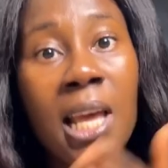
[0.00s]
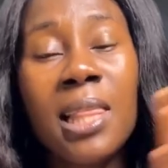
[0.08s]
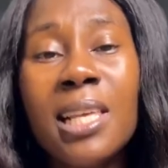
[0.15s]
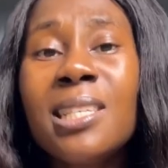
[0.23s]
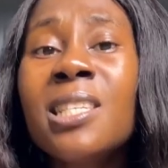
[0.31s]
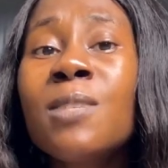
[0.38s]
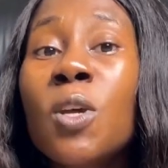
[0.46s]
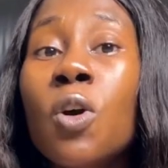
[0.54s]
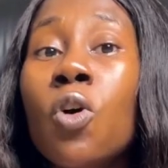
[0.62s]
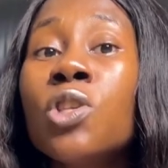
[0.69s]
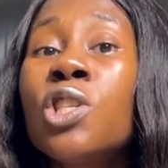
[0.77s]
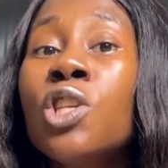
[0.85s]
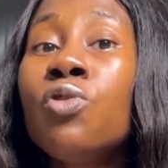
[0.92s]
This is
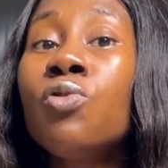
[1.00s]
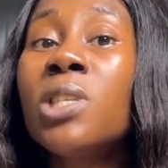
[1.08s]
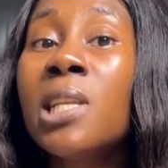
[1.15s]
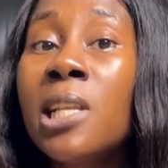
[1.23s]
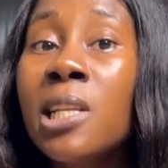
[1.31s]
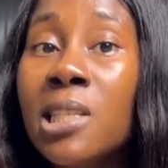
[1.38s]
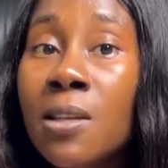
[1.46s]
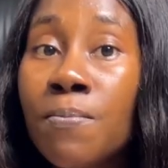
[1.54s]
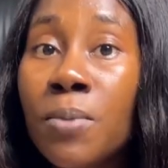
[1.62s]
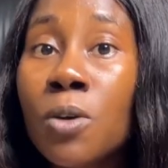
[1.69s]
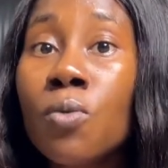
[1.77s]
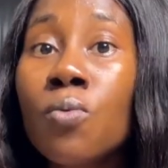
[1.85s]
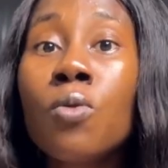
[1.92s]
because the utility
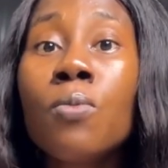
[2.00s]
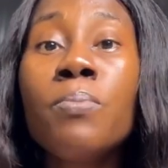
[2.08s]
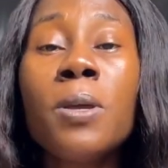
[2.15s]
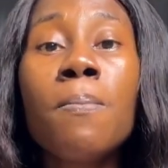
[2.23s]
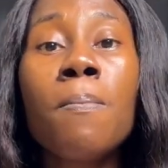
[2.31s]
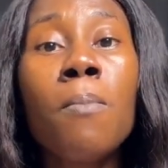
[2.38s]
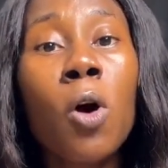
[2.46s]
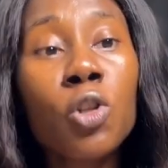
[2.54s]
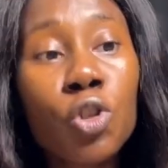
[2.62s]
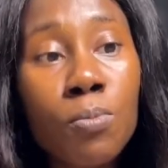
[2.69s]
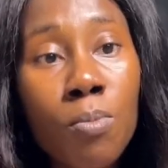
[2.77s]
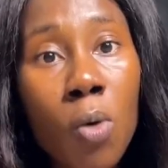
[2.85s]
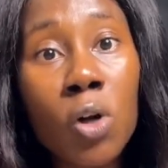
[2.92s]
bill will be
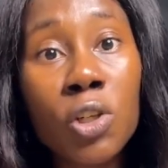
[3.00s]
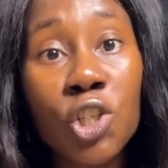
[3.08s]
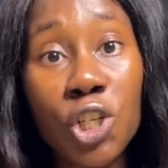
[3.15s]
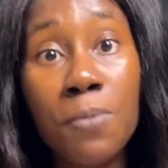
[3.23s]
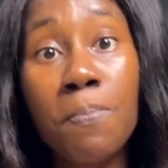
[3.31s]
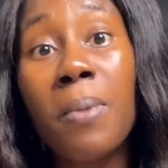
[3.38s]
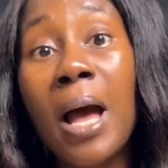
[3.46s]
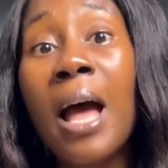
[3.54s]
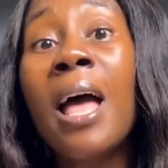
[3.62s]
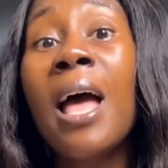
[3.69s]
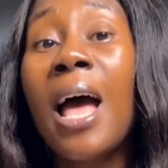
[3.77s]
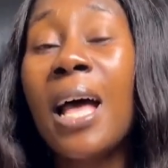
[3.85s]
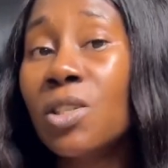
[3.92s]
much more cheaper
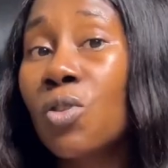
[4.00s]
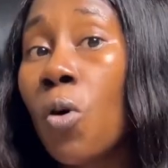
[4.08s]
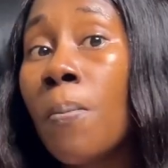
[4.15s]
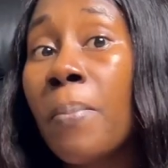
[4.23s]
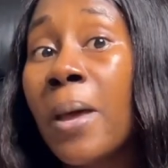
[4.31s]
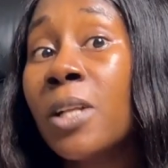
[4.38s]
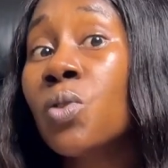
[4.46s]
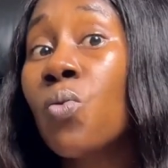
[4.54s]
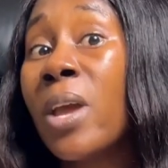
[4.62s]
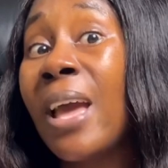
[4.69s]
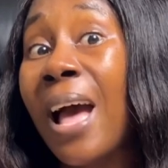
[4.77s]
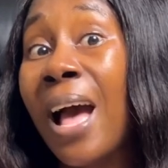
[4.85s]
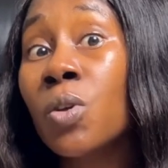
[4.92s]
as compared to
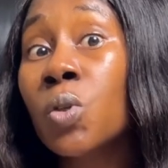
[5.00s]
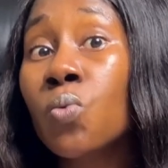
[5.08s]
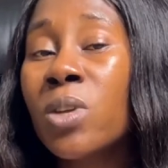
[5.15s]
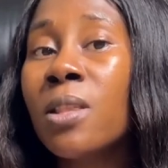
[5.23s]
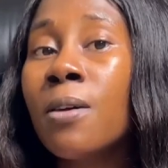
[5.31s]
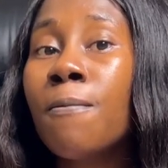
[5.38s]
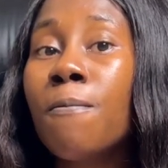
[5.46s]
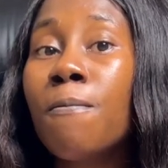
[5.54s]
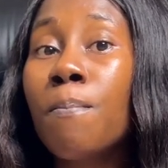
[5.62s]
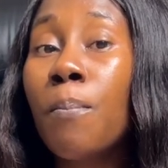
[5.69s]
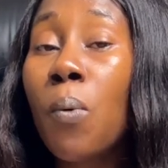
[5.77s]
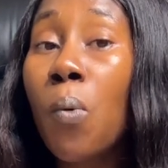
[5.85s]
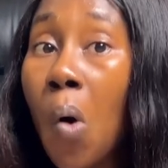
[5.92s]
a house with a
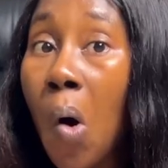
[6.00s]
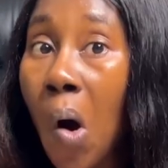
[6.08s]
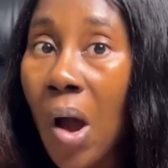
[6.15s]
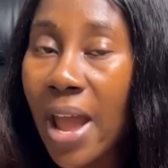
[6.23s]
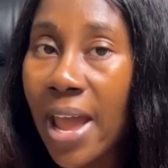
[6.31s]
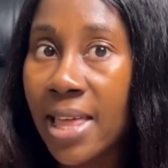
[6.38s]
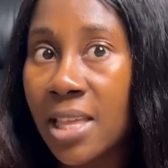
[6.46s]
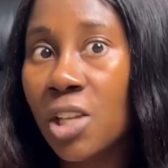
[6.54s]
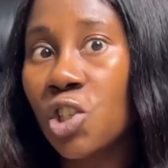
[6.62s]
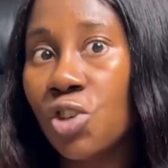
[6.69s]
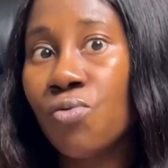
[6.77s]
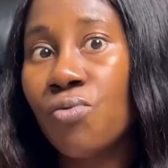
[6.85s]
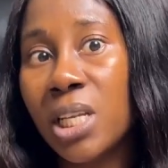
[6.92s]
poor
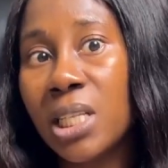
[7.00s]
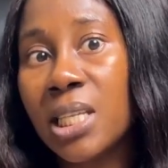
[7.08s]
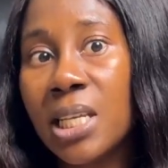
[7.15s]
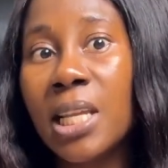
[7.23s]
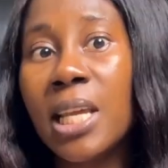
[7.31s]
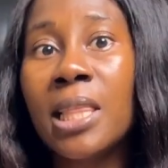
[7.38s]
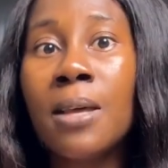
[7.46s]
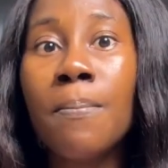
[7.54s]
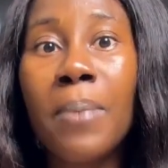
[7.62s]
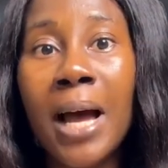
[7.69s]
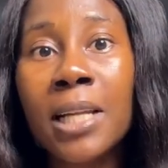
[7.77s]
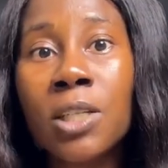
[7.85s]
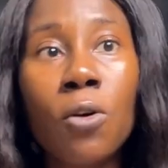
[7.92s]
energy rating in the
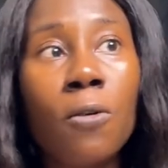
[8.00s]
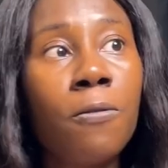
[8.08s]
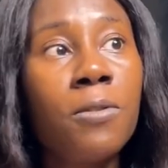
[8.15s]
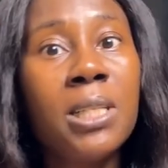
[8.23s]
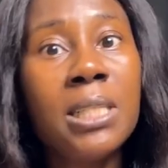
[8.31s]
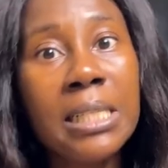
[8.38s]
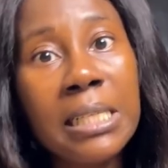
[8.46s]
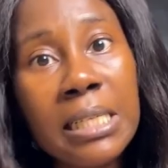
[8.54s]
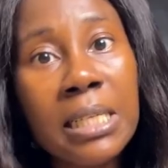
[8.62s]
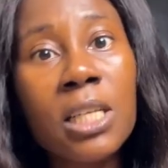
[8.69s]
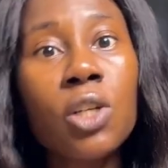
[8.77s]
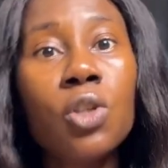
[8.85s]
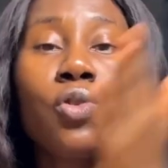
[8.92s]
band of D
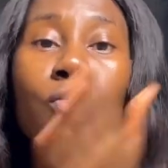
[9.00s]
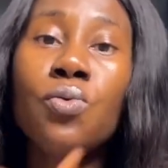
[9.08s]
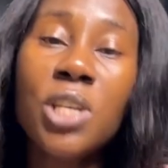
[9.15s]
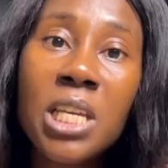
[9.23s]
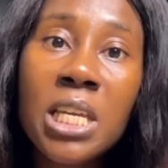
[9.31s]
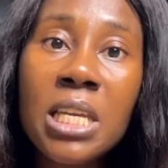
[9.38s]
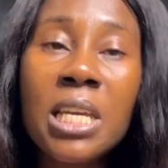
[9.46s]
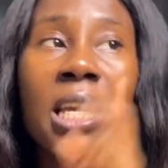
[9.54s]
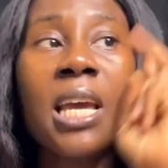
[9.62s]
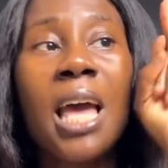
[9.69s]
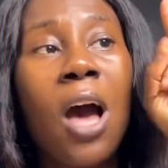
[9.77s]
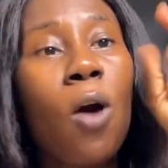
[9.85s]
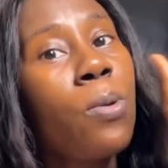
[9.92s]
to E.
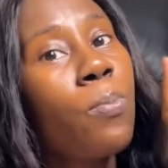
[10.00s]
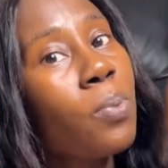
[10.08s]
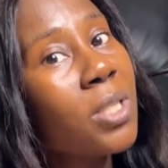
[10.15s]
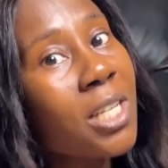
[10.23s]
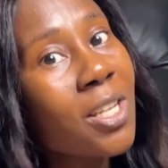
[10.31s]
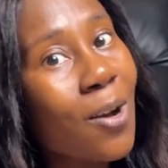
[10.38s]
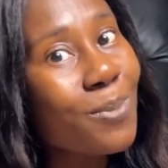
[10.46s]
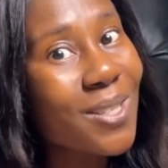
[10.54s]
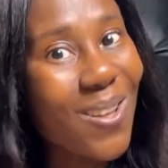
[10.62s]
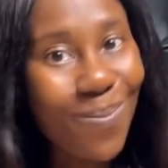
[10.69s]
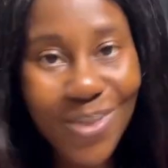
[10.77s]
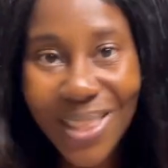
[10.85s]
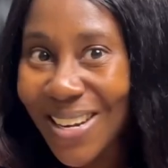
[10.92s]
I'll be putting up
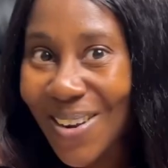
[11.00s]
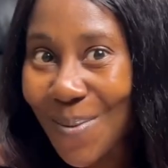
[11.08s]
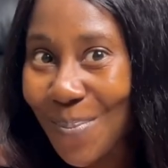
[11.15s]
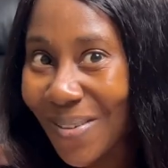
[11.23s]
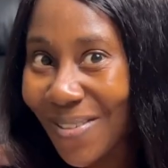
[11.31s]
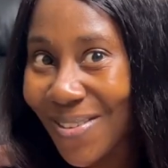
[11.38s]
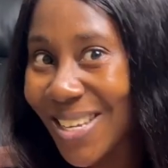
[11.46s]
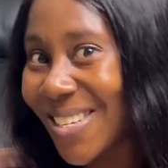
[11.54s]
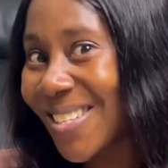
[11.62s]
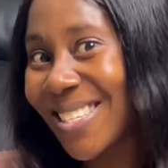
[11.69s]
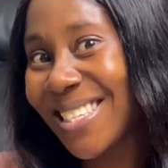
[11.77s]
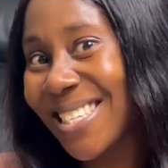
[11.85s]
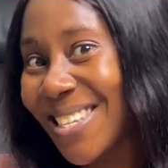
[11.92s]
something up for you
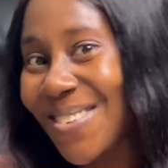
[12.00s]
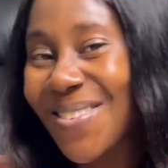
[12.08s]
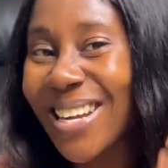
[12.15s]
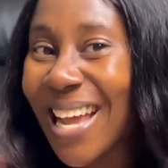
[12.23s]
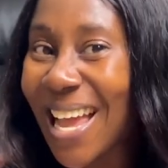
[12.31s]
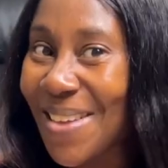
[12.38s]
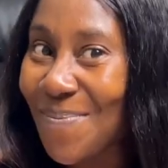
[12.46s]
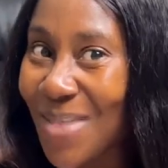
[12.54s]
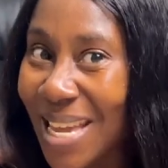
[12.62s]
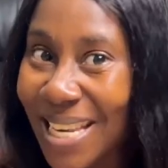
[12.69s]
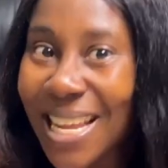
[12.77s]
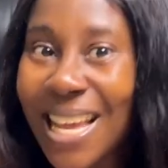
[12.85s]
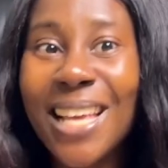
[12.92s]
to see what I
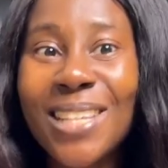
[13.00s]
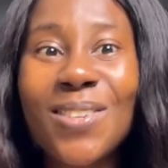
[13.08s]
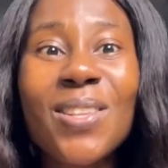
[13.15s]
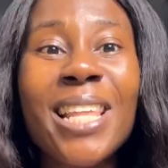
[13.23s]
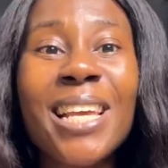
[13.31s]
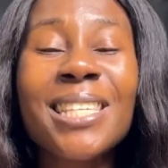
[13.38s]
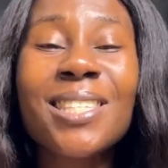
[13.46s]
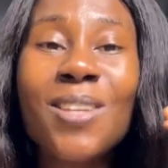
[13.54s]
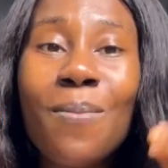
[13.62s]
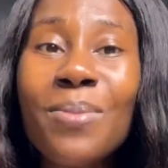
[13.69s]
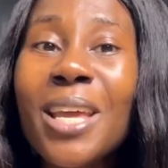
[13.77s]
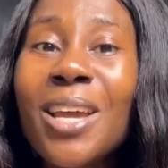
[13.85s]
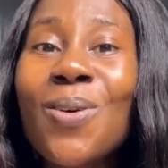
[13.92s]
mean. So there's
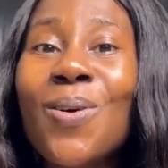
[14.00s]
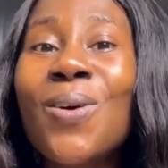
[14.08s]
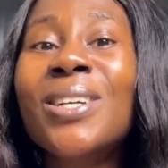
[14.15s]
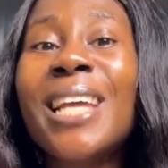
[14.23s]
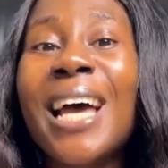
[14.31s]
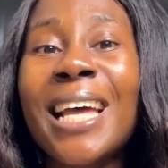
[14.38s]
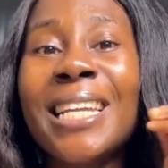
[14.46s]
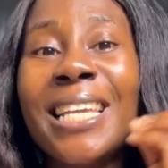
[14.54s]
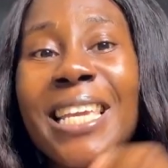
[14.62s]
something called an